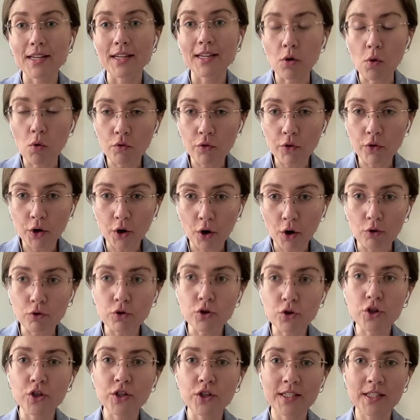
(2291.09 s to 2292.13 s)

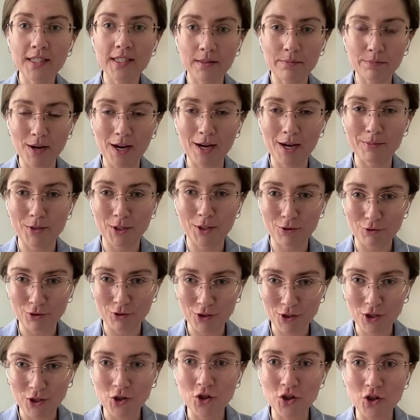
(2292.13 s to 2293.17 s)
overcautiously and perhaps
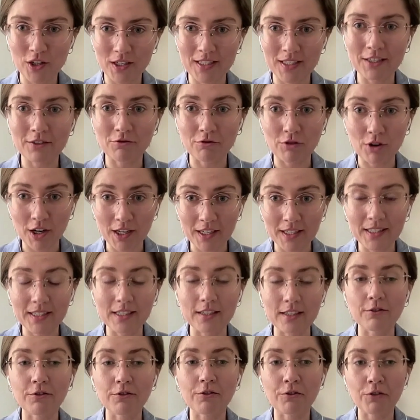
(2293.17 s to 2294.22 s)
strategically
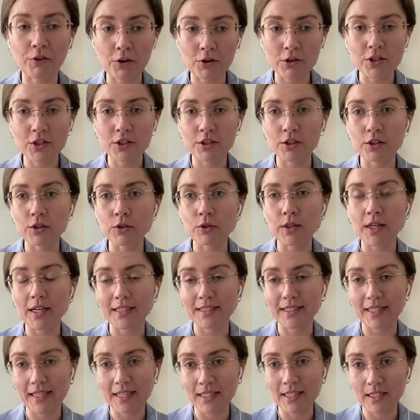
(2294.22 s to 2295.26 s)
rightly first look
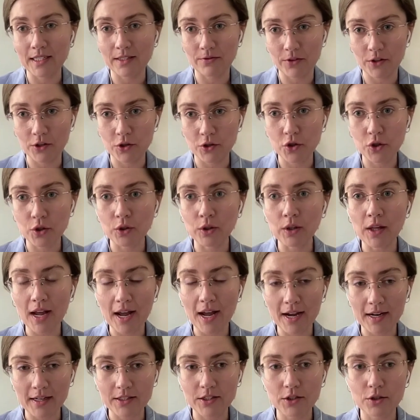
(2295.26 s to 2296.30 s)
at individual
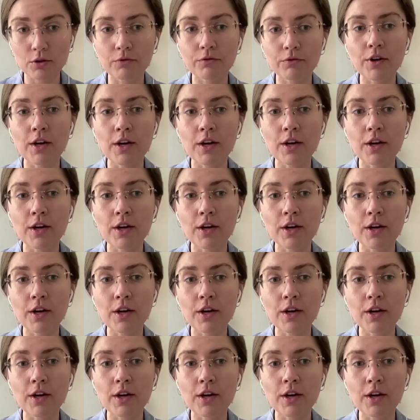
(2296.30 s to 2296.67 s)
acts of